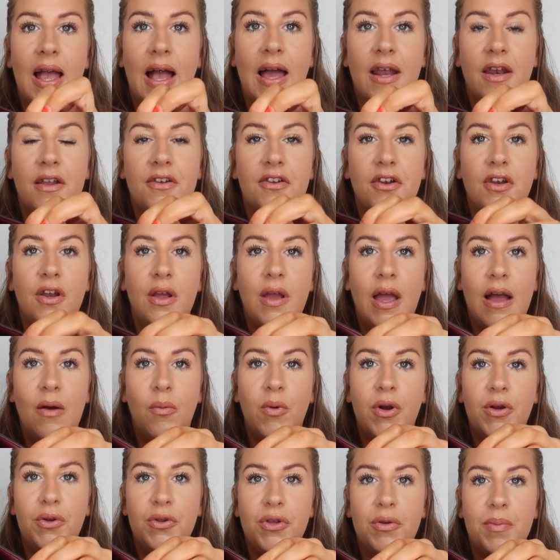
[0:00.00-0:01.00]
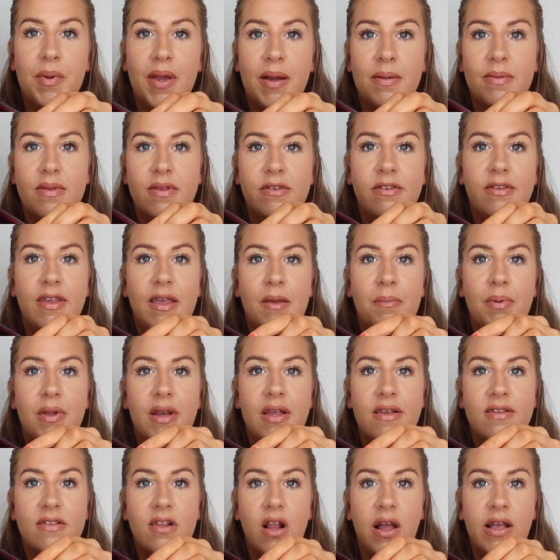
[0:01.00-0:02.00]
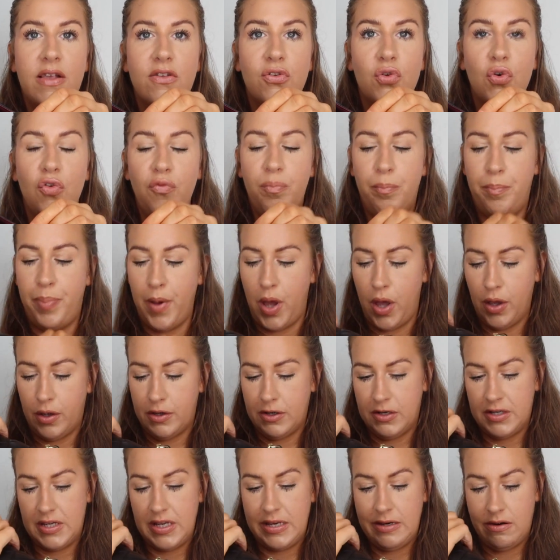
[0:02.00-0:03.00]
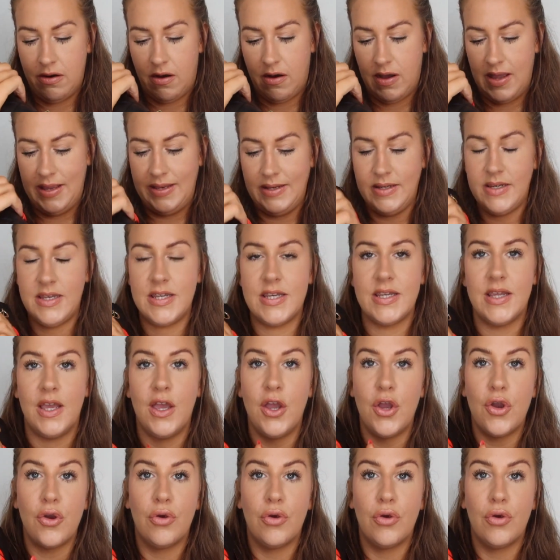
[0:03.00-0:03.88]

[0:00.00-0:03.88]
and I don't know how well you'll be able to see, but it's like sort of burgundy lined.